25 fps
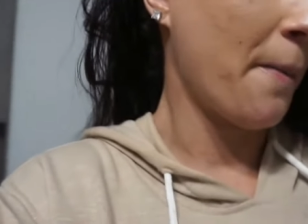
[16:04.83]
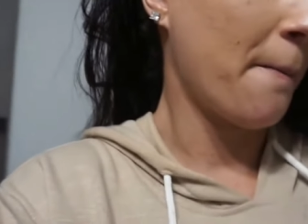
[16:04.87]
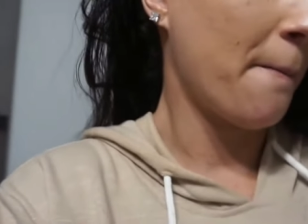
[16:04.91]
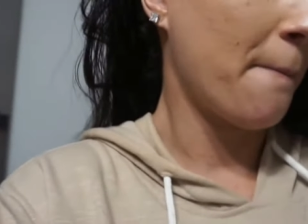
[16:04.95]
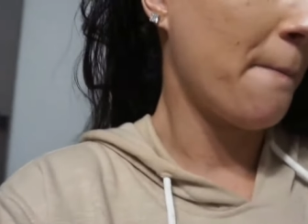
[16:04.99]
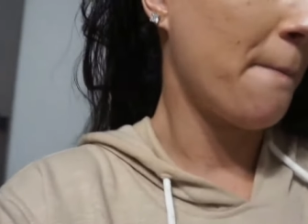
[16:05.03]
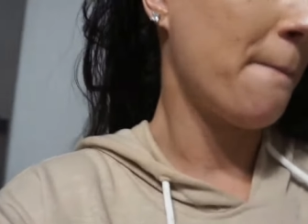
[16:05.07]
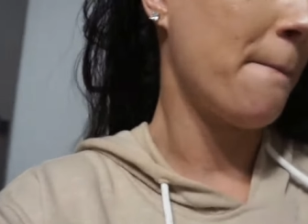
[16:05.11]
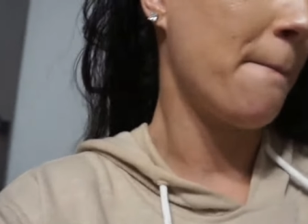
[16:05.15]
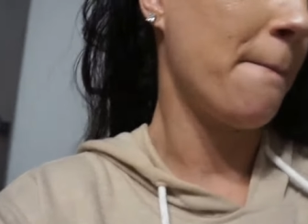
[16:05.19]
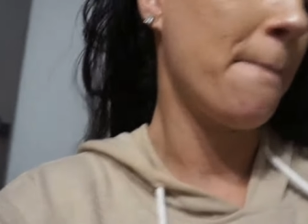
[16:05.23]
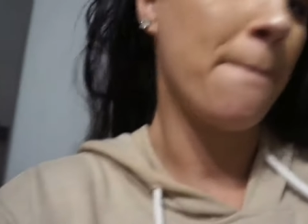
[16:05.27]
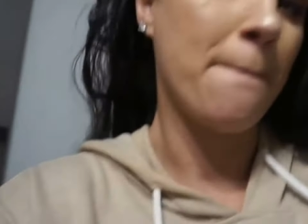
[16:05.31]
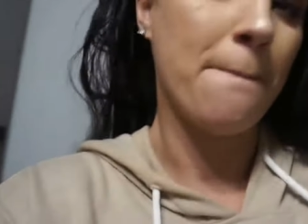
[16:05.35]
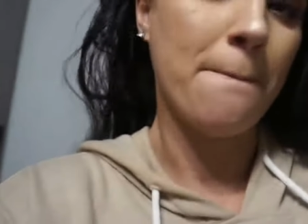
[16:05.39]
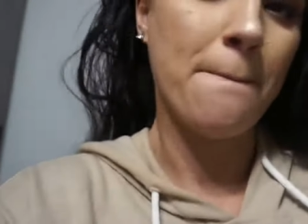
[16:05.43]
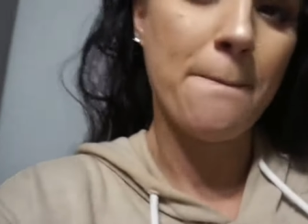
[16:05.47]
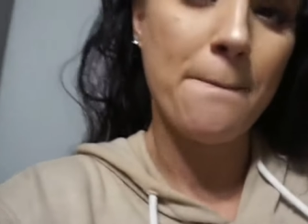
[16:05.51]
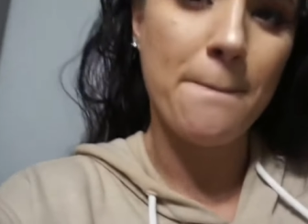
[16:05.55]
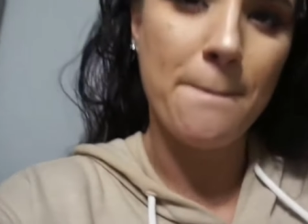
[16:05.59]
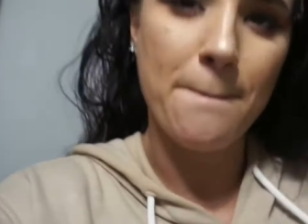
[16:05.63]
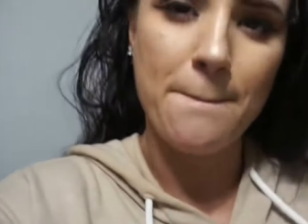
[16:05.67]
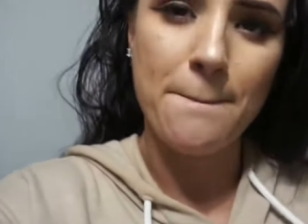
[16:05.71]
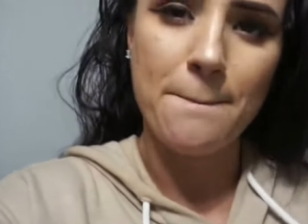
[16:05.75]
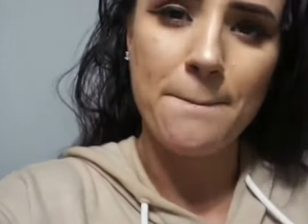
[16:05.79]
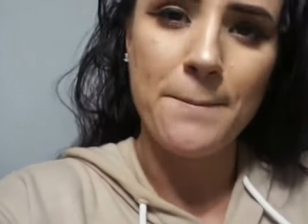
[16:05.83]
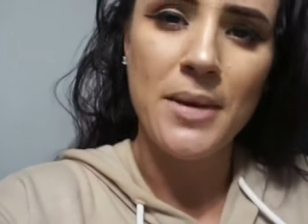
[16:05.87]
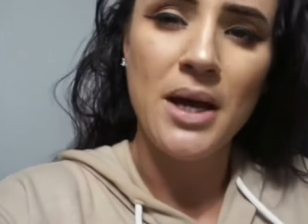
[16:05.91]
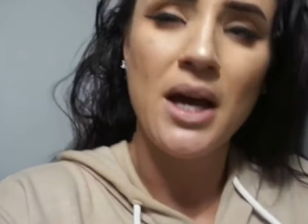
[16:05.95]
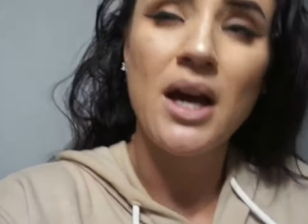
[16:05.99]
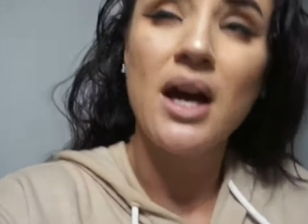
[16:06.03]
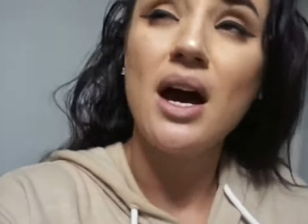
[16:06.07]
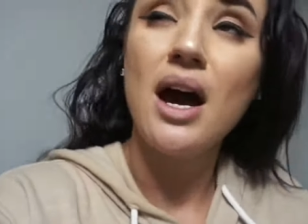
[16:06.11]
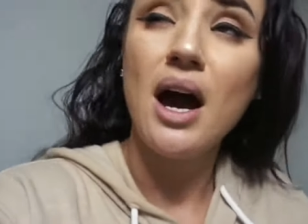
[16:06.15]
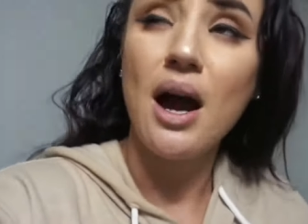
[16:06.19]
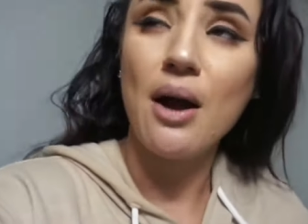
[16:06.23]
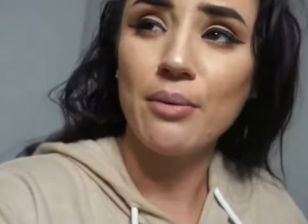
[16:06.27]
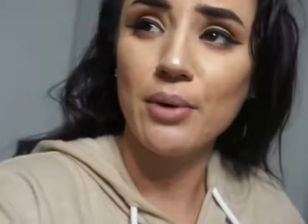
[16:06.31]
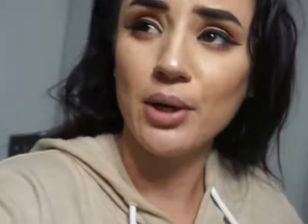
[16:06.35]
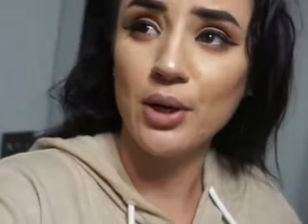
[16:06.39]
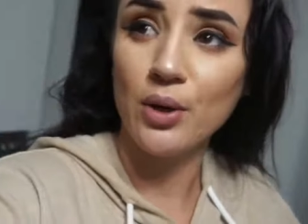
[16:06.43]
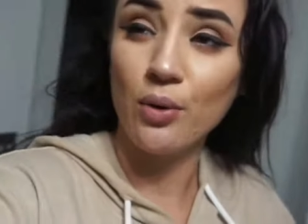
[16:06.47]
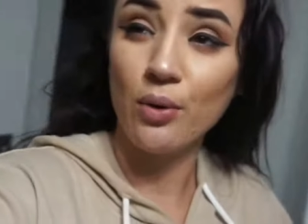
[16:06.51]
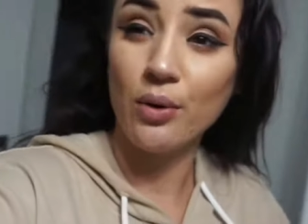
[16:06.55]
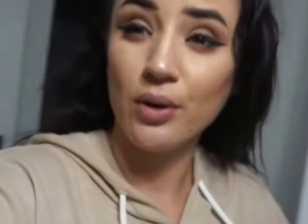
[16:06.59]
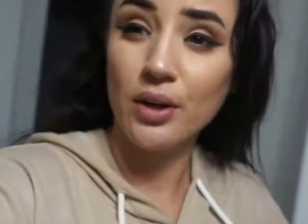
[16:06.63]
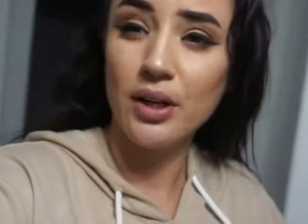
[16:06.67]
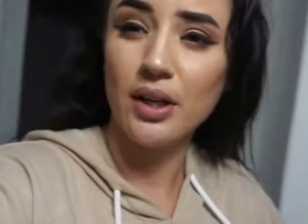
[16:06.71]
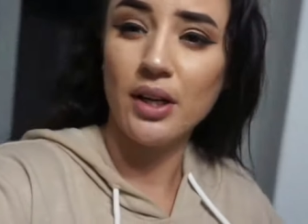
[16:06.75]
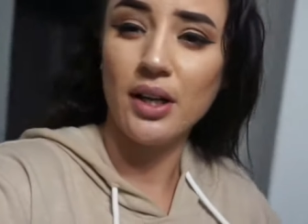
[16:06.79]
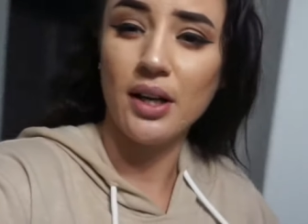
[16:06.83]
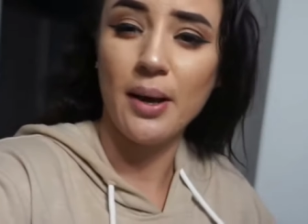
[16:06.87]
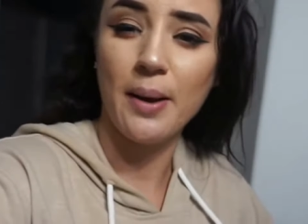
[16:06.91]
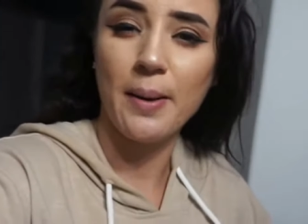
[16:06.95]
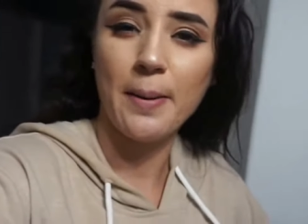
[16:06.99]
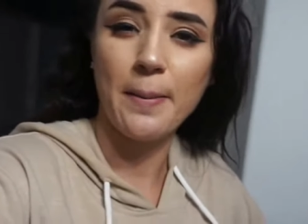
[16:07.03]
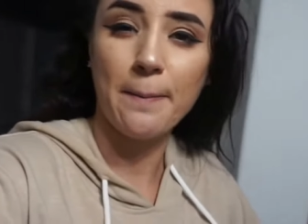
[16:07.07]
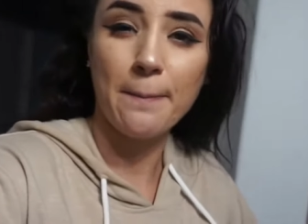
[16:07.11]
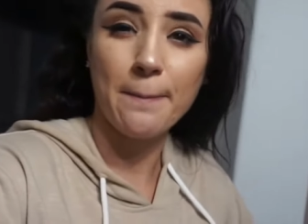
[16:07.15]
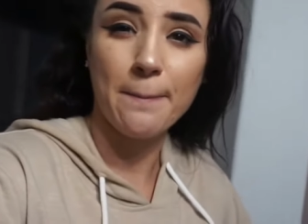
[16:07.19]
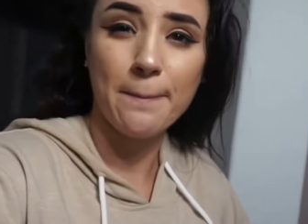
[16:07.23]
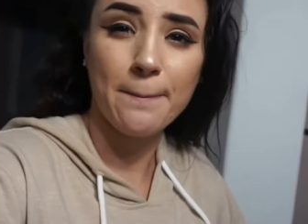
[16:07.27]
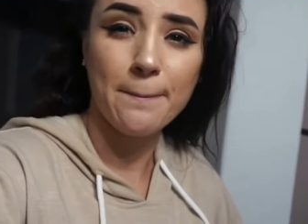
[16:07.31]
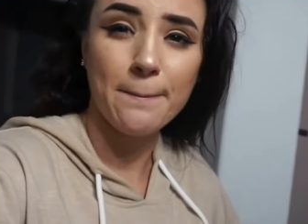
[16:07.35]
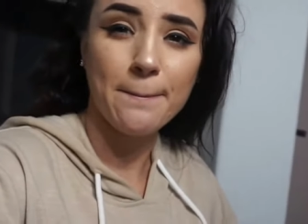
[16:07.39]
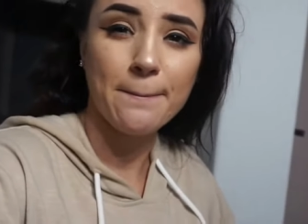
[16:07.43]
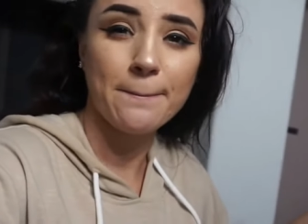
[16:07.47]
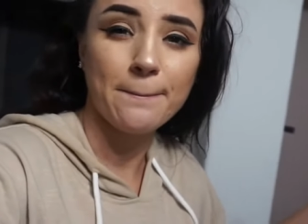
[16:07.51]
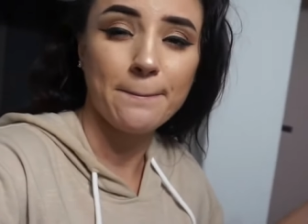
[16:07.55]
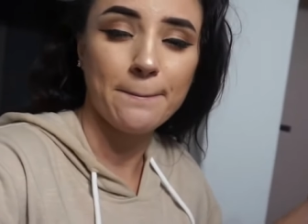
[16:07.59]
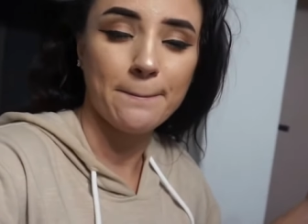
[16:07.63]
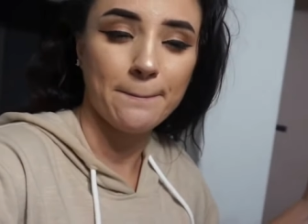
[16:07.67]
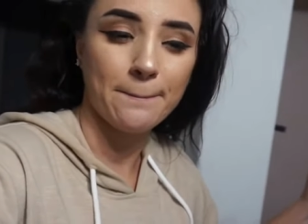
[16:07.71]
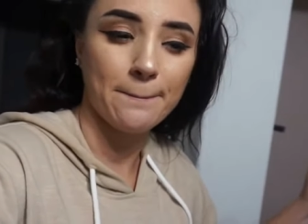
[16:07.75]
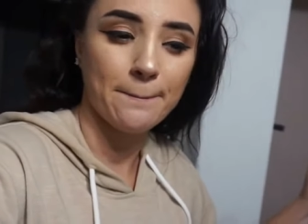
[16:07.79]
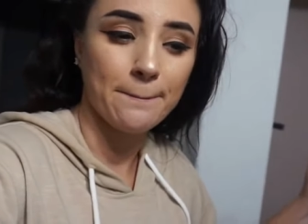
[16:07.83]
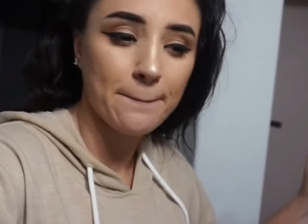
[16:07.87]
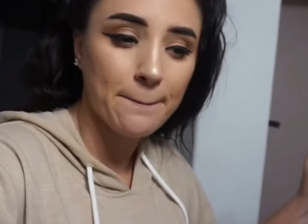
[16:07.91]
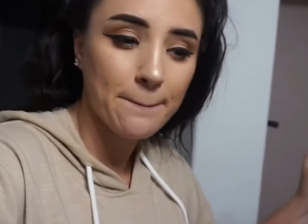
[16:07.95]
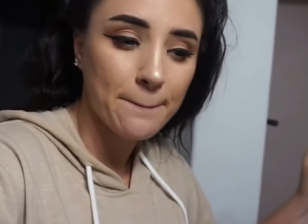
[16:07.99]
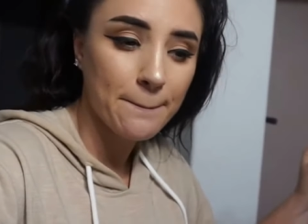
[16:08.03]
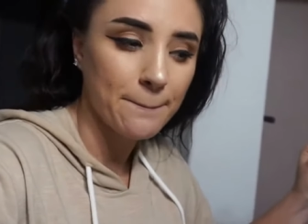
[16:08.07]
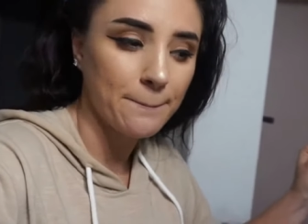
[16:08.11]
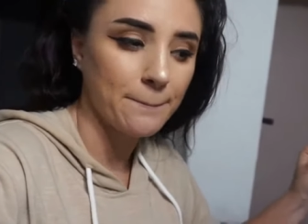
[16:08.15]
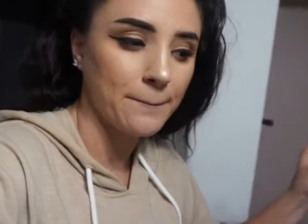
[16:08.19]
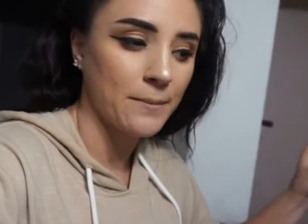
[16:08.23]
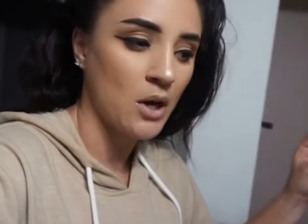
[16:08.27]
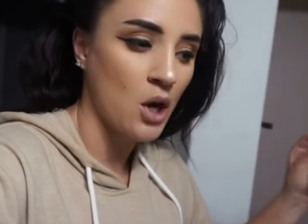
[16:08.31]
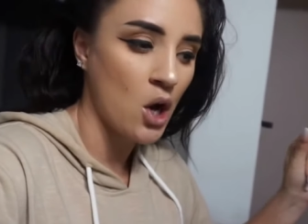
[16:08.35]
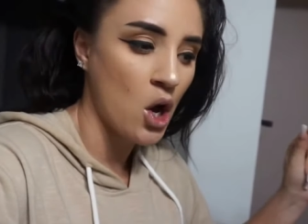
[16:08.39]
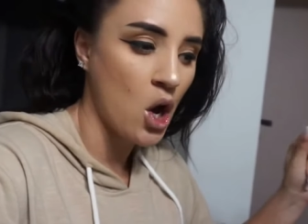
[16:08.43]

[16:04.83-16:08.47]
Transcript: Mm, mm. I recorded it. Mm, mm.